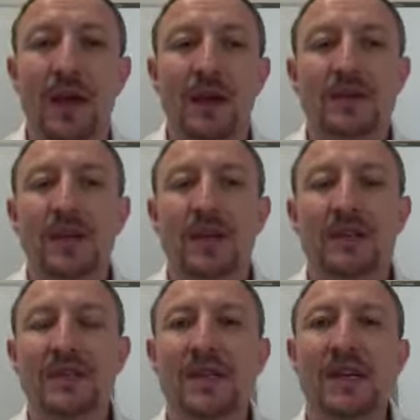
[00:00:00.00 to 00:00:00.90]
So you can
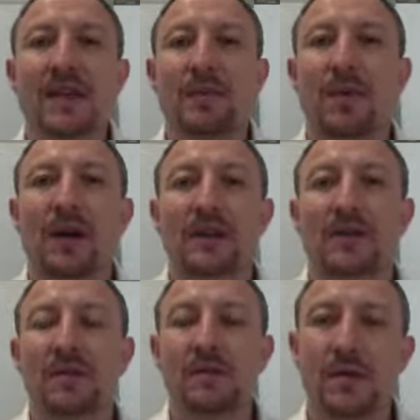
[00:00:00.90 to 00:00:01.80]
see that by
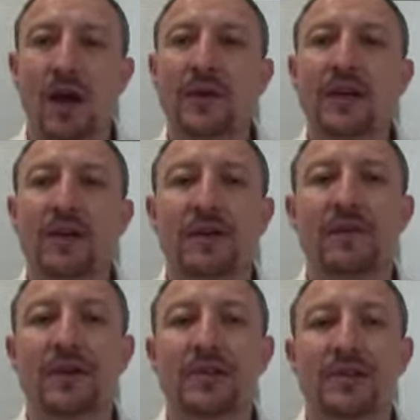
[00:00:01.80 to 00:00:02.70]
knowing your
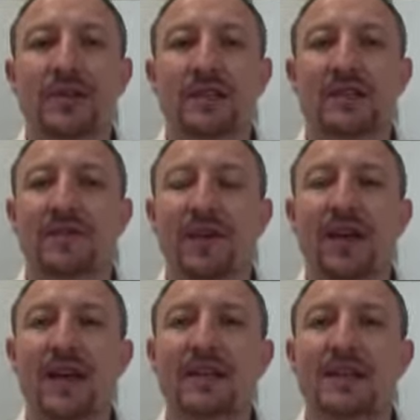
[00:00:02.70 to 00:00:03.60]
conversions, it's very
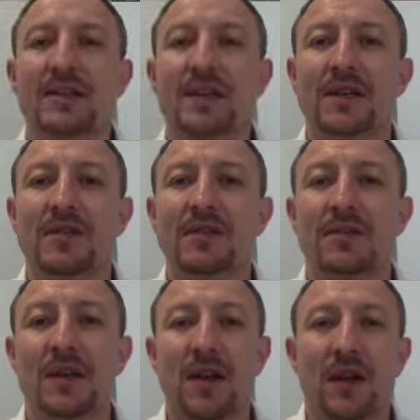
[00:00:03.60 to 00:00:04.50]
easy to
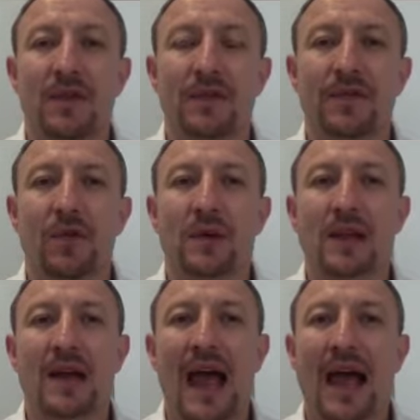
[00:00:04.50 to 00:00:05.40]
use the
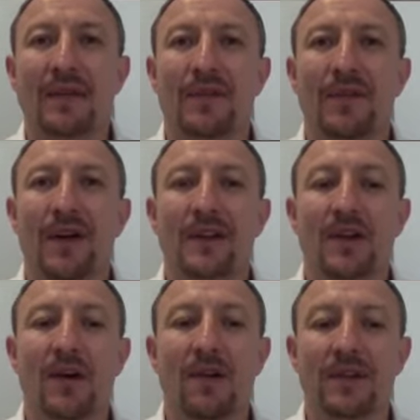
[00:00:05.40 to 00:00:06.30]
formula and find
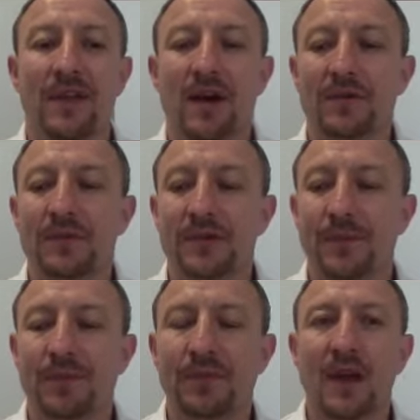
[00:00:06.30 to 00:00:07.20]
our unknowns.
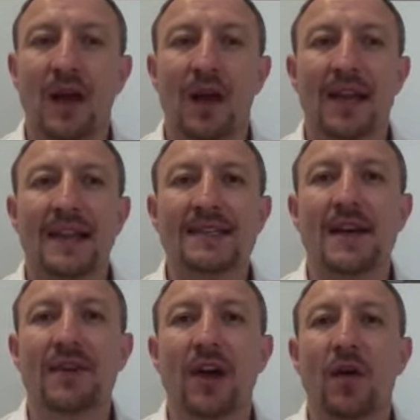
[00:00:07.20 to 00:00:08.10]
Okay, let's have
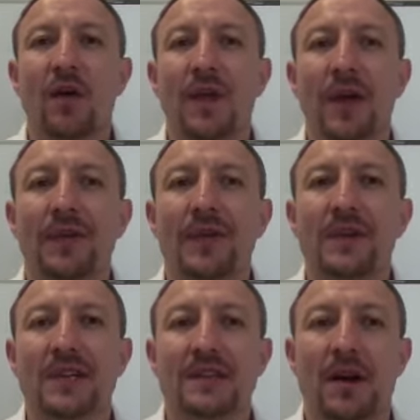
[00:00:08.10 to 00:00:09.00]
a go at a third
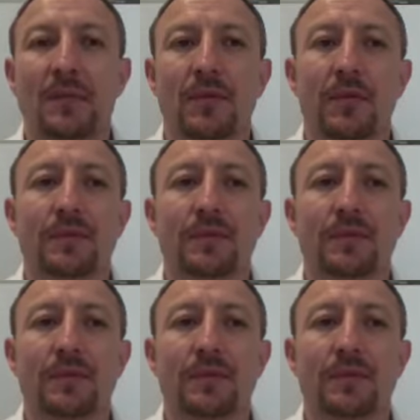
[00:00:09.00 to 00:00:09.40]
example.